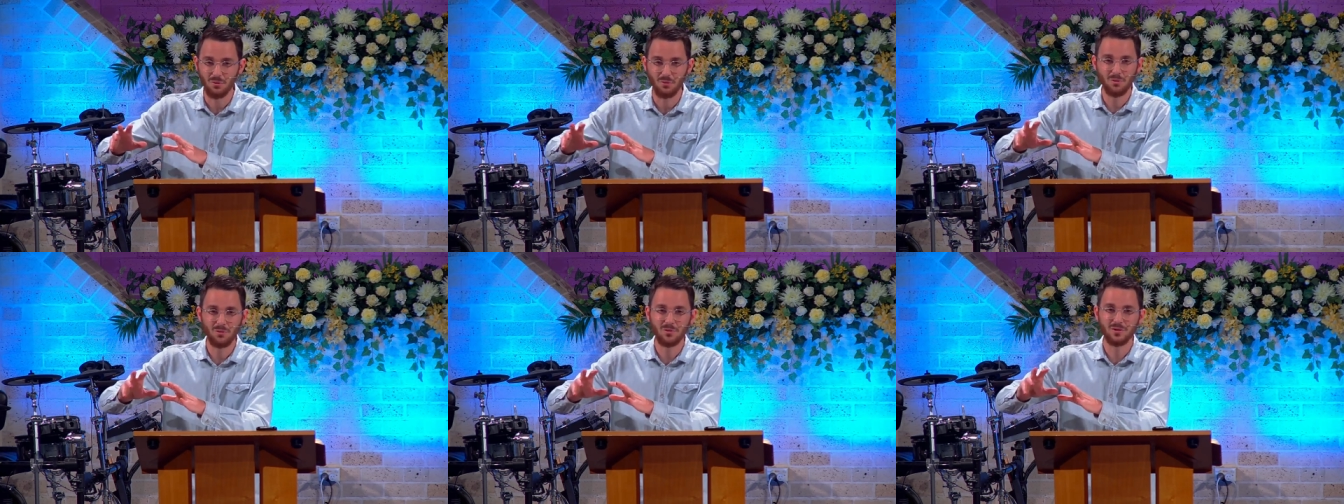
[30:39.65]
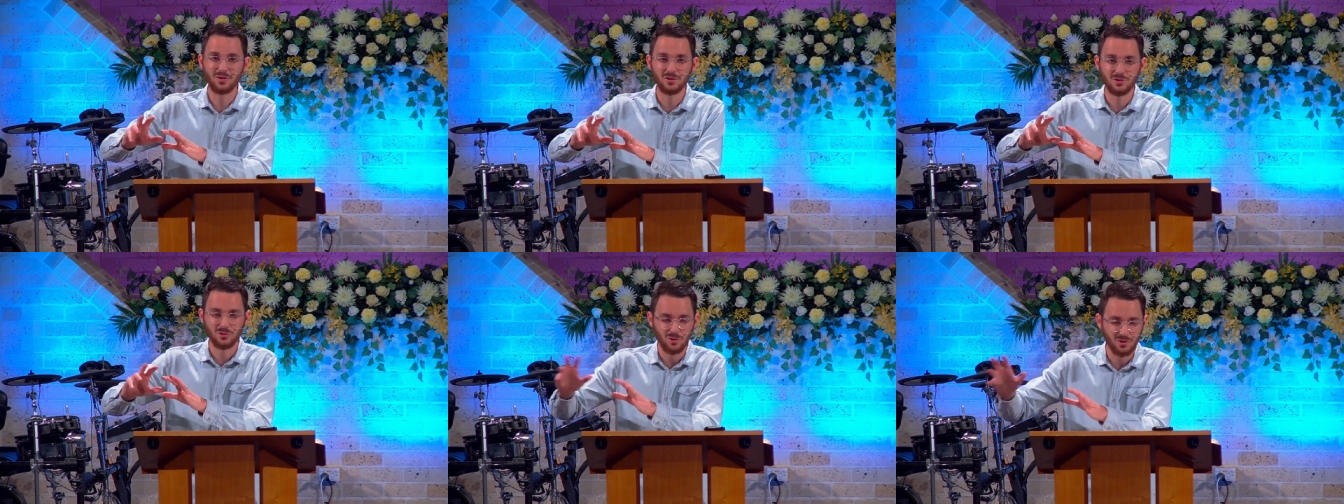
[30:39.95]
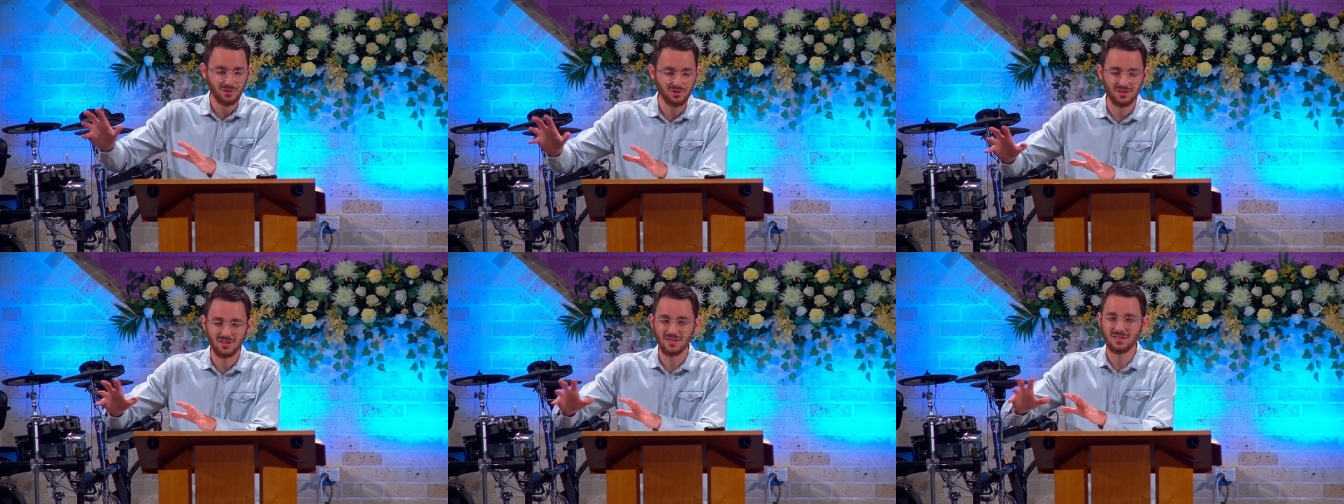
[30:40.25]
all the
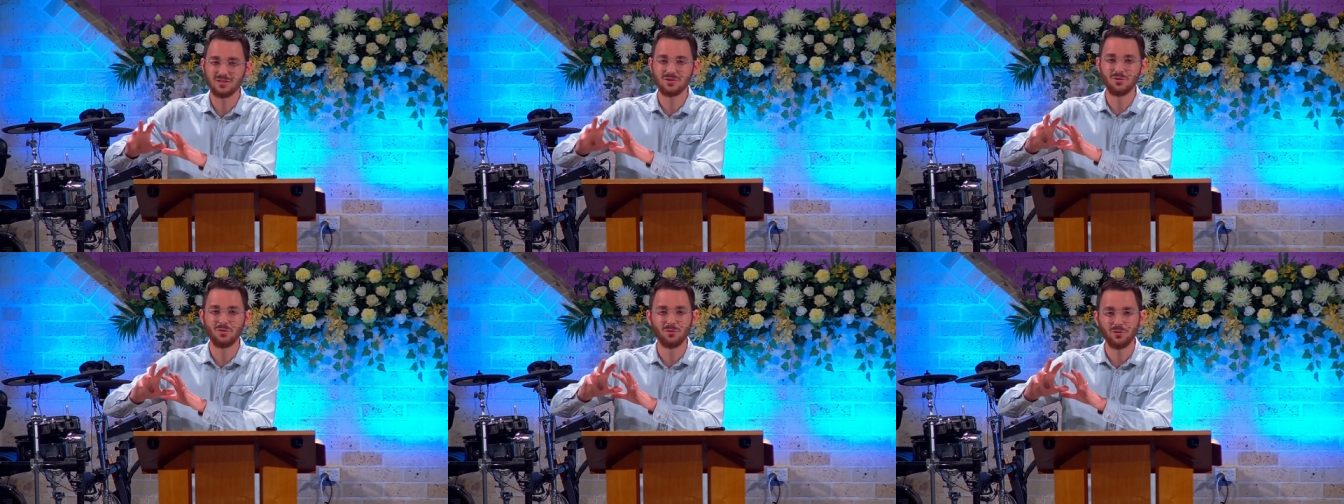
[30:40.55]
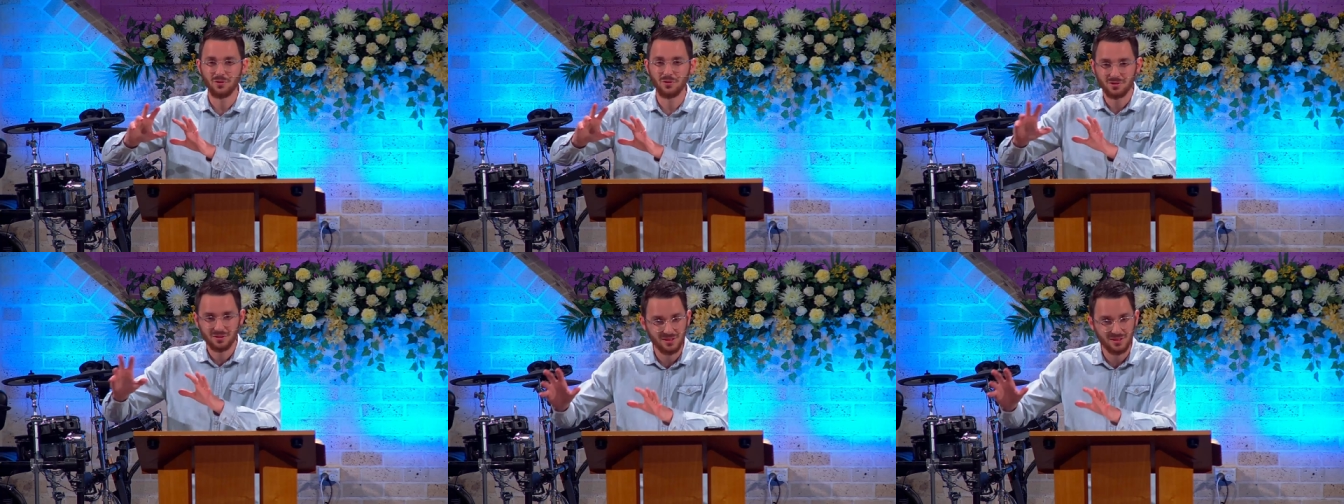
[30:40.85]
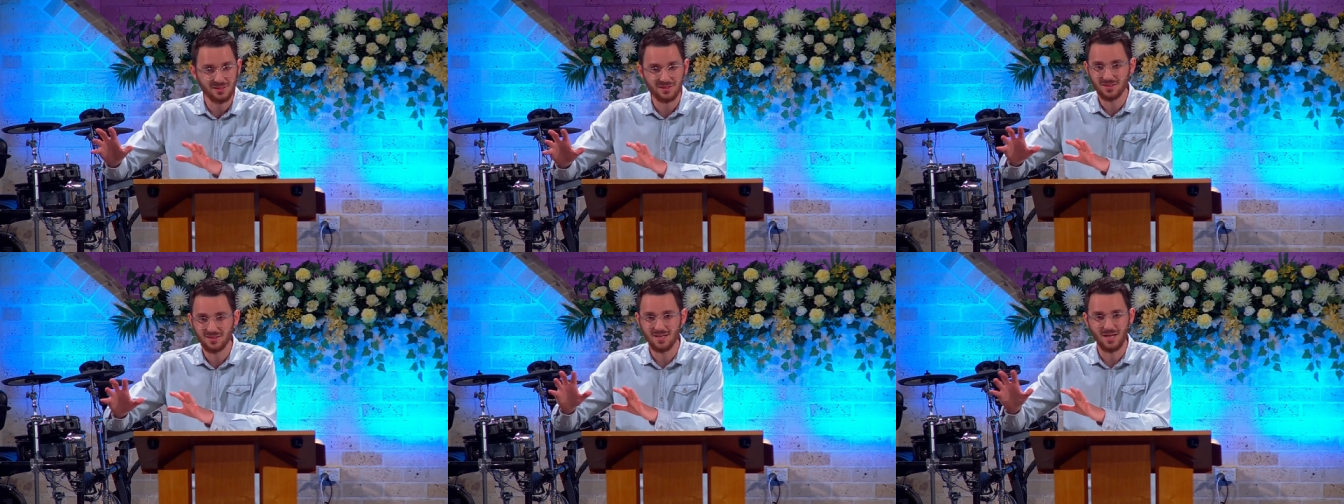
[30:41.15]
atrocities and all those
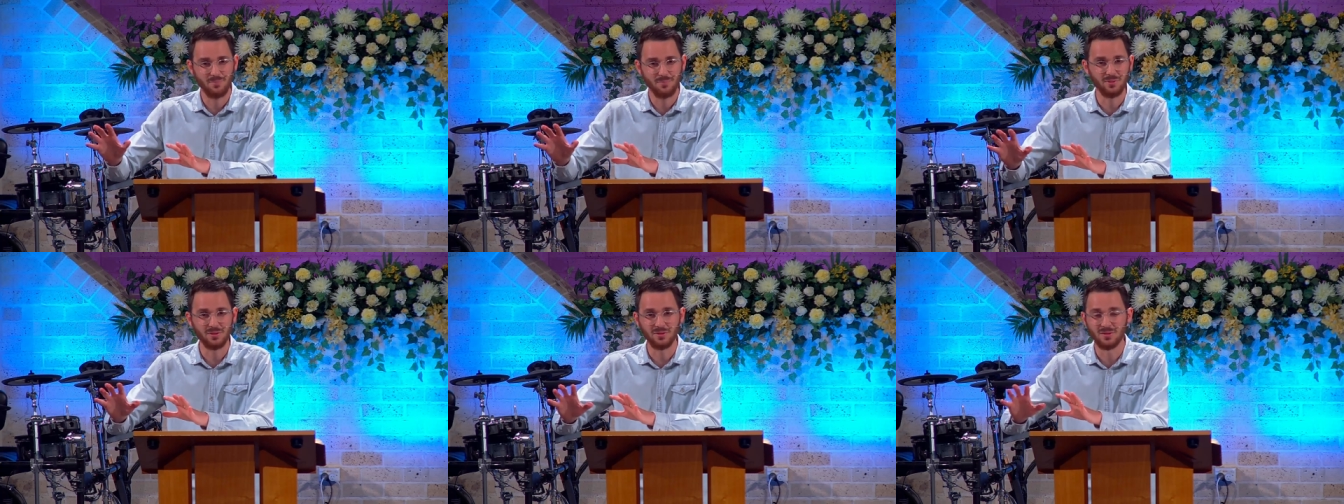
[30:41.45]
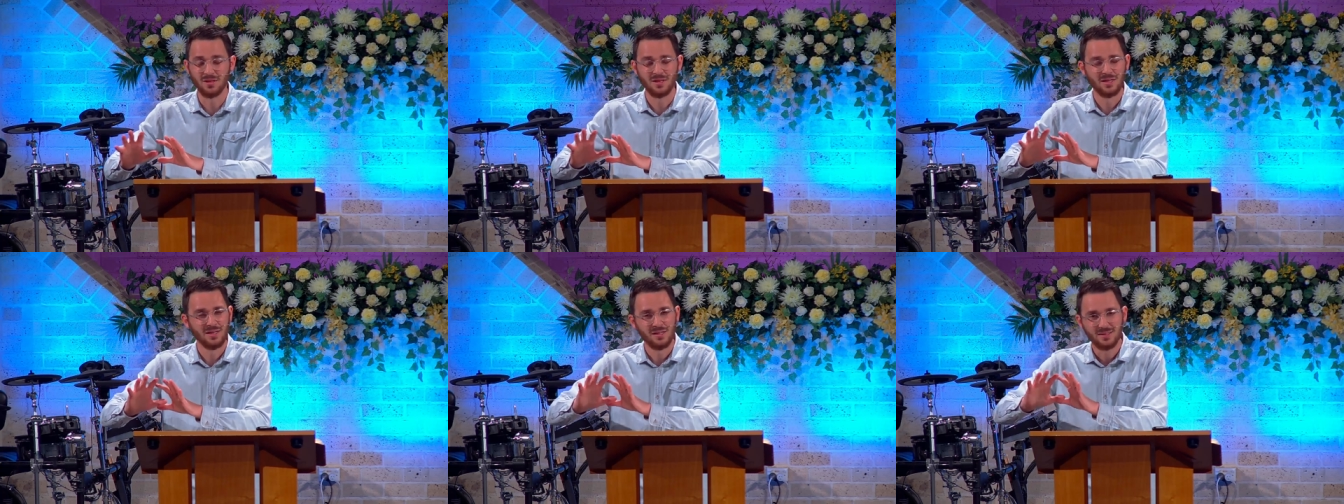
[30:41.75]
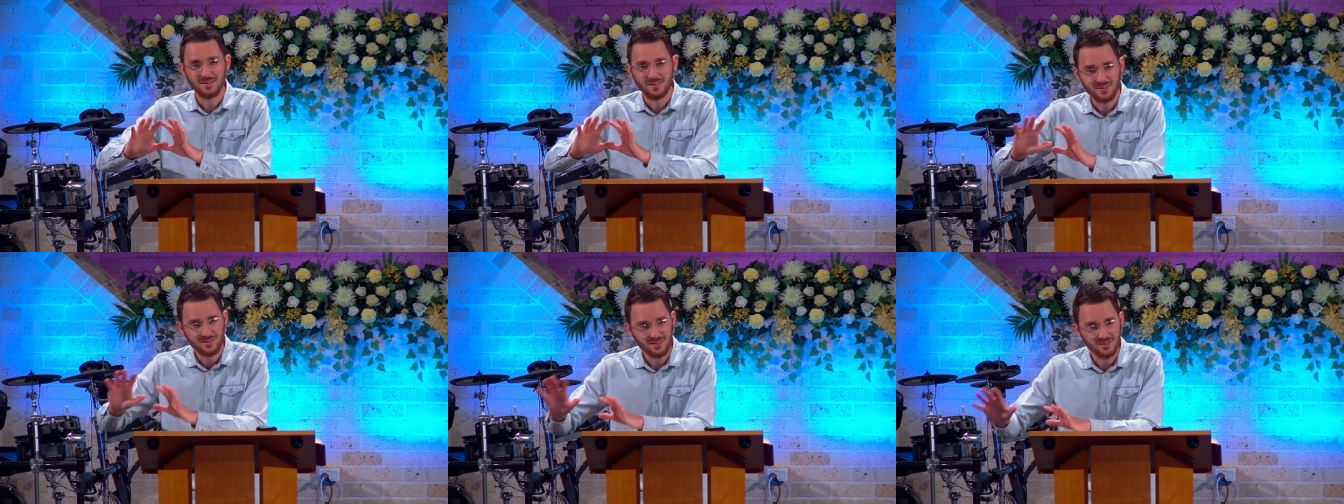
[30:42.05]
things that happen.
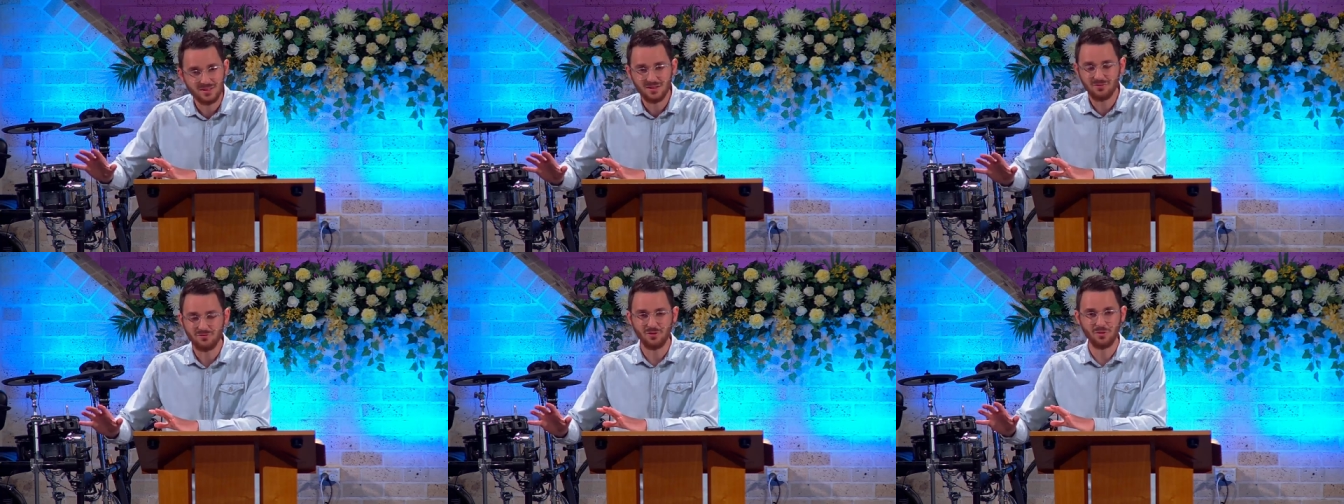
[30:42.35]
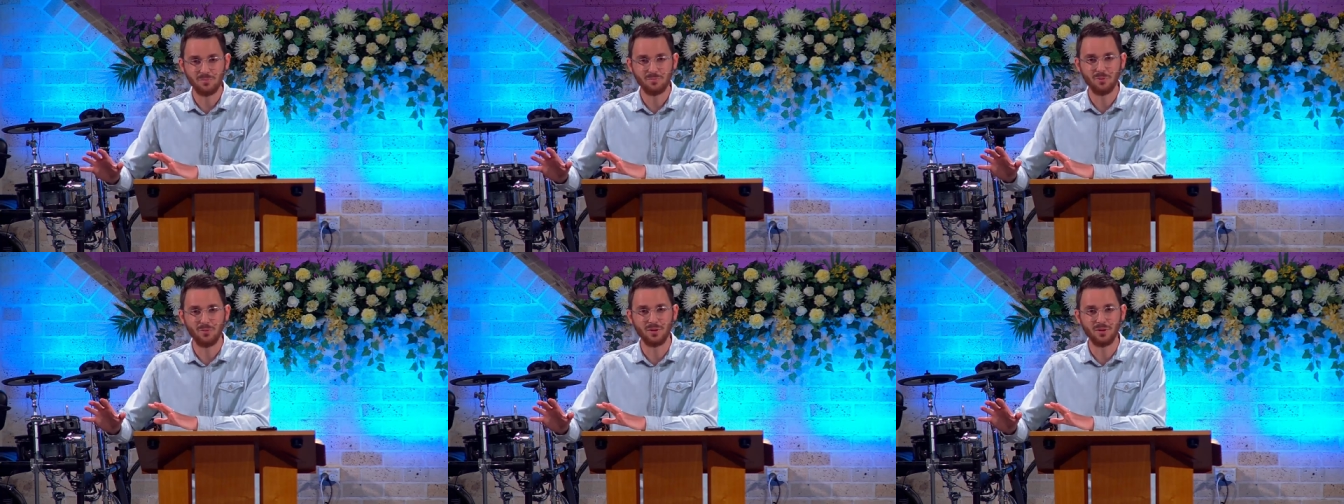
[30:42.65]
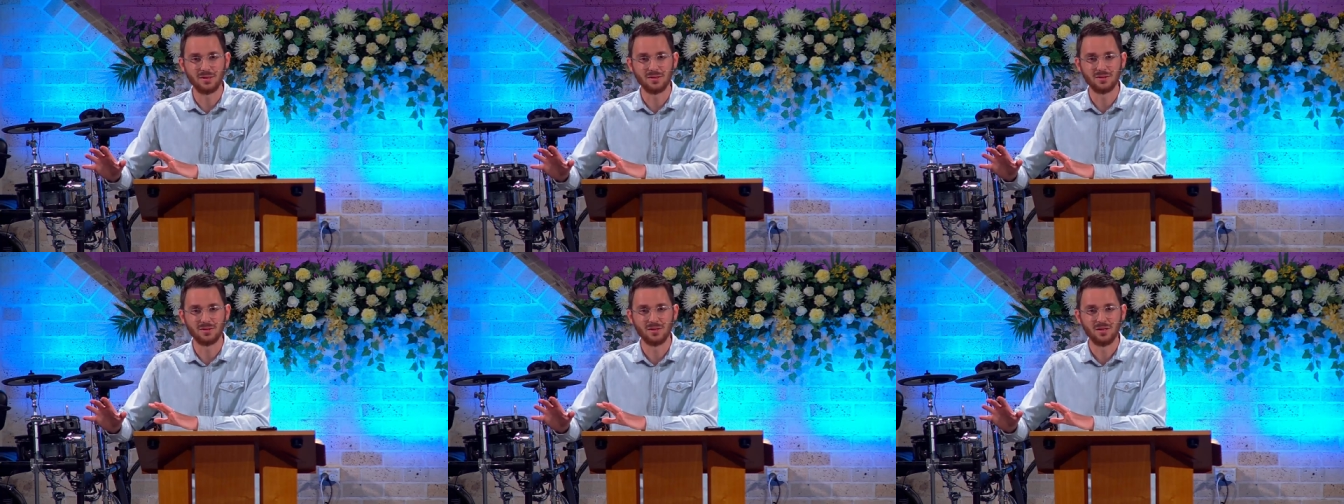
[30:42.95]
That's a different
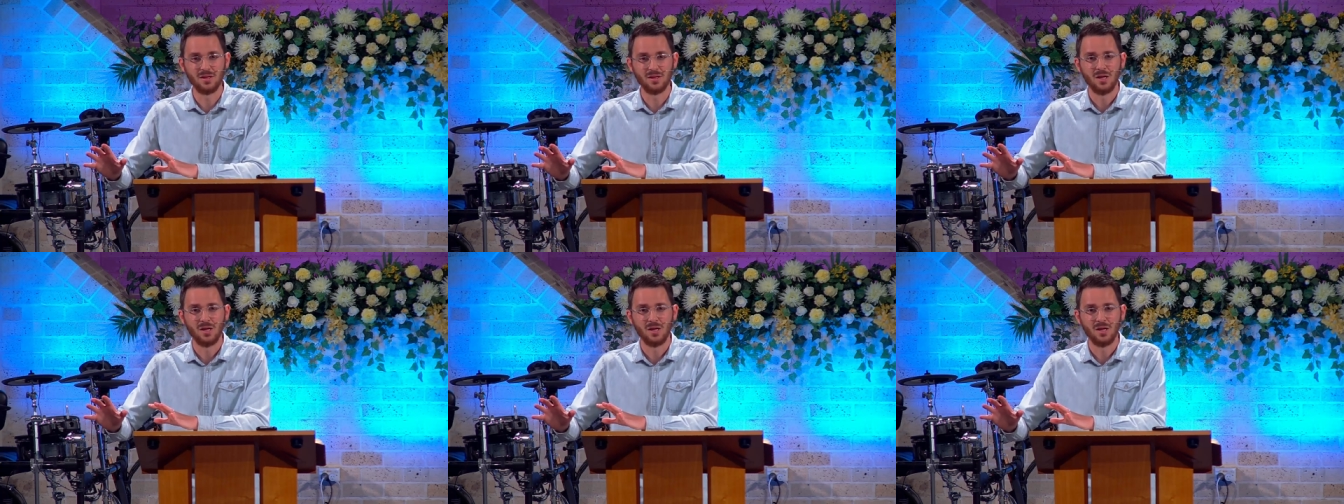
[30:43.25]
point.